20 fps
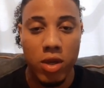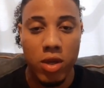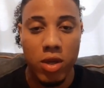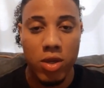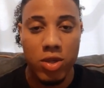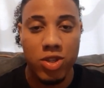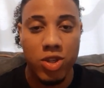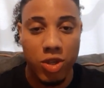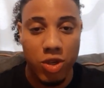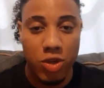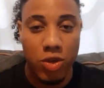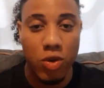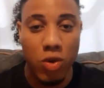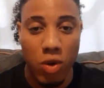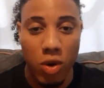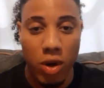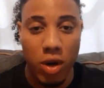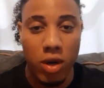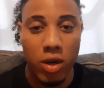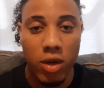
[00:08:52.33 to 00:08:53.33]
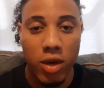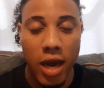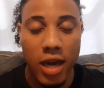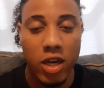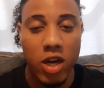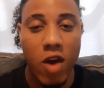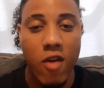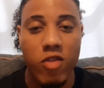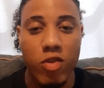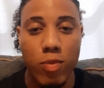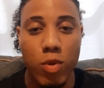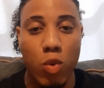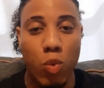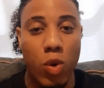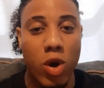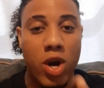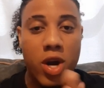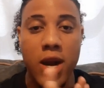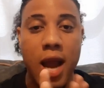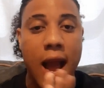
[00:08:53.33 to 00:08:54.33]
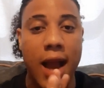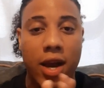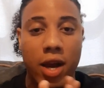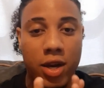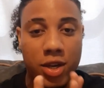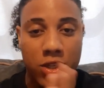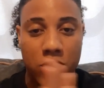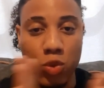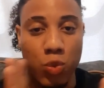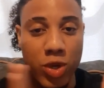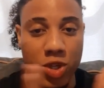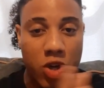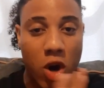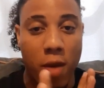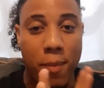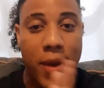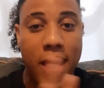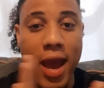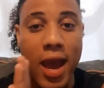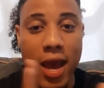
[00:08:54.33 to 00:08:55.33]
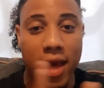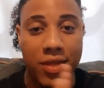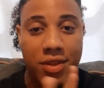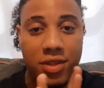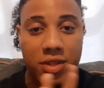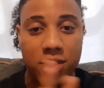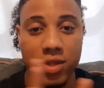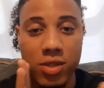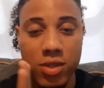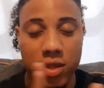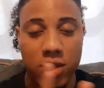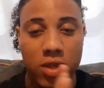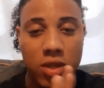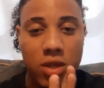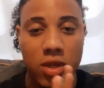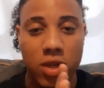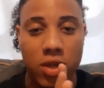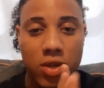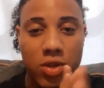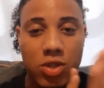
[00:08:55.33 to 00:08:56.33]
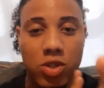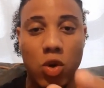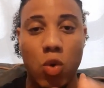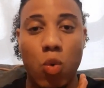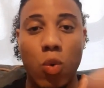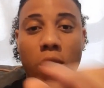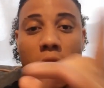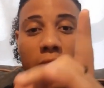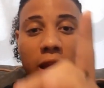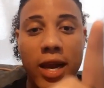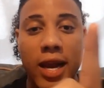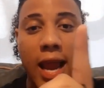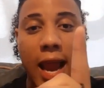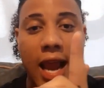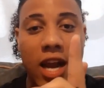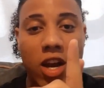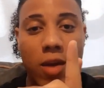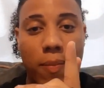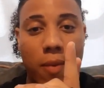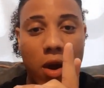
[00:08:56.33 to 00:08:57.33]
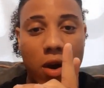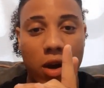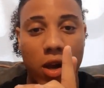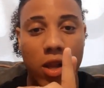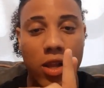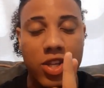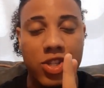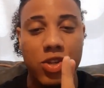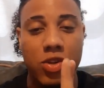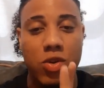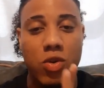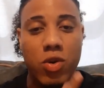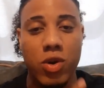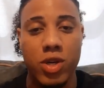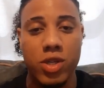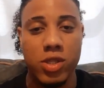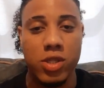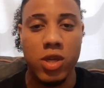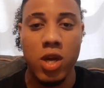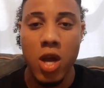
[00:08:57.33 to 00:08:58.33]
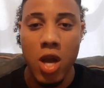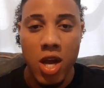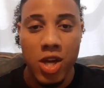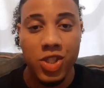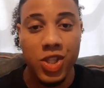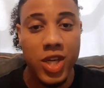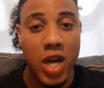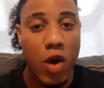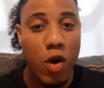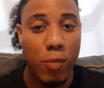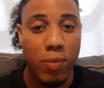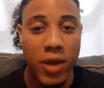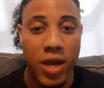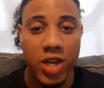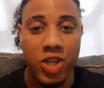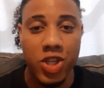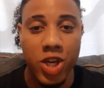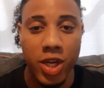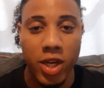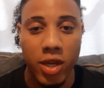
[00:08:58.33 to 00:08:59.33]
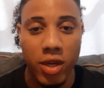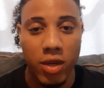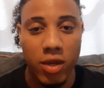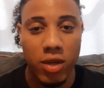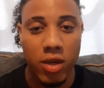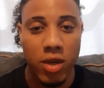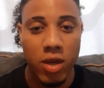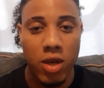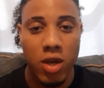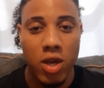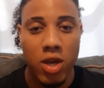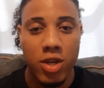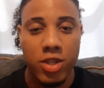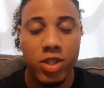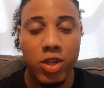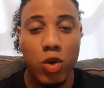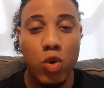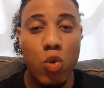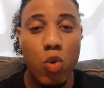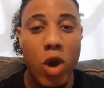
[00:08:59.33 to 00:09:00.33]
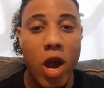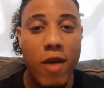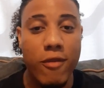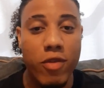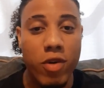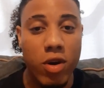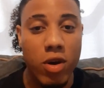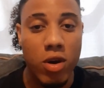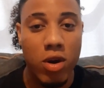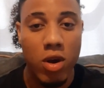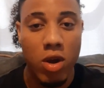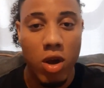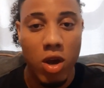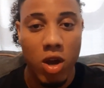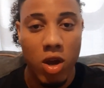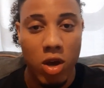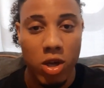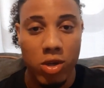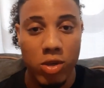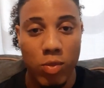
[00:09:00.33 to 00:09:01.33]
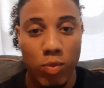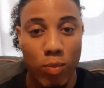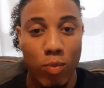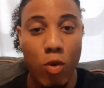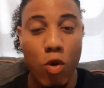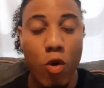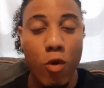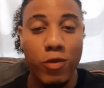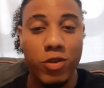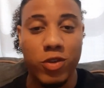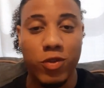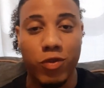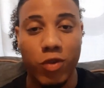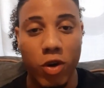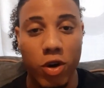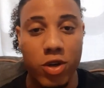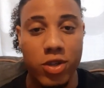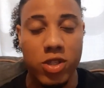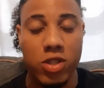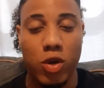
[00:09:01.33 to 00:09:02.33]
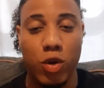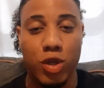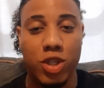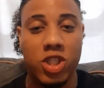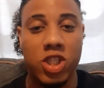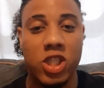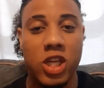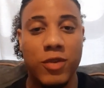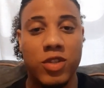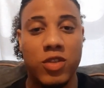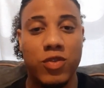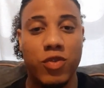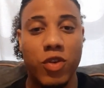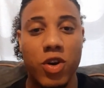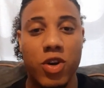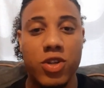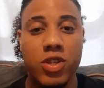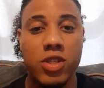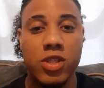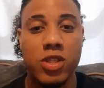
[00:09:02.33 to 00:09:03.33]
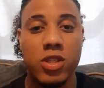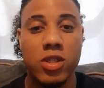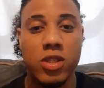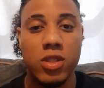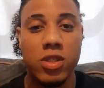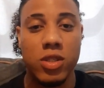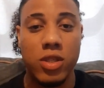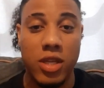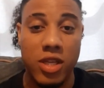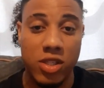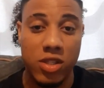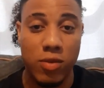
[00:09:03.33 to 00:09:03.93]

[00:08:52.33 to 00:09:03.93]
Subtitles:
secure and comfortable, we're not gonna switch our paths. So we're gonna end up on a collision course. So now we're playing chicken. So whoever moves first or shifts first is